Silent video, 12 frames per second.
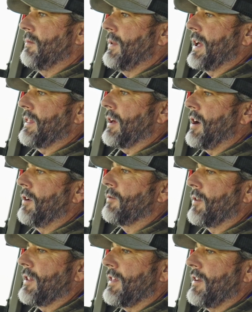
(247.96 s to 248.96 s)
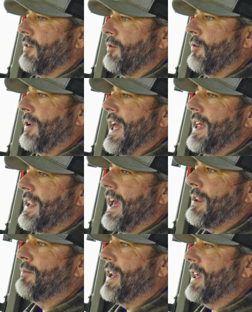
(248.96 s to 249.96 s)
like the cold fronts. We hadn't
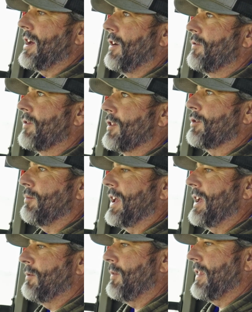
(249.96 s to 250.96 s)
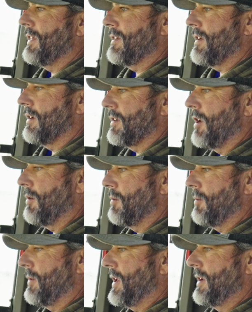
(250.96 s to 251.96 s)
had many cold fronts to begin with this
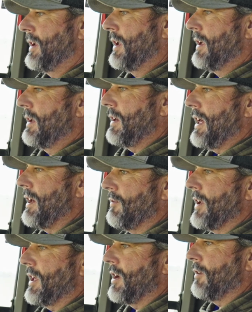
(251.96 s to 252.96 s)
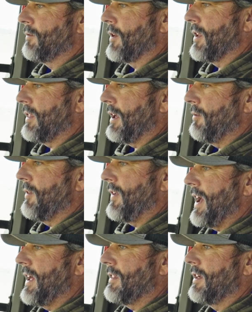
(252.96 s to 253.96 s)
October, but every cold front that we've
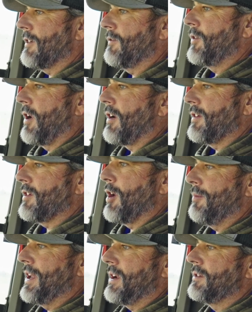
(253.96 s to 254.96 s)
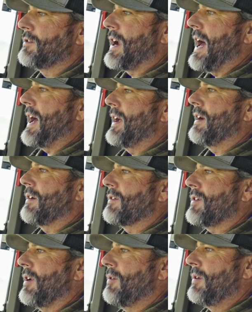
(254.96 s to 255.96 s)
had thus far has come in on dry air.
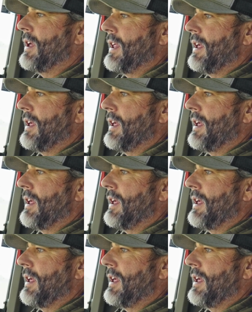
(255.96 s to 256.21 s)
So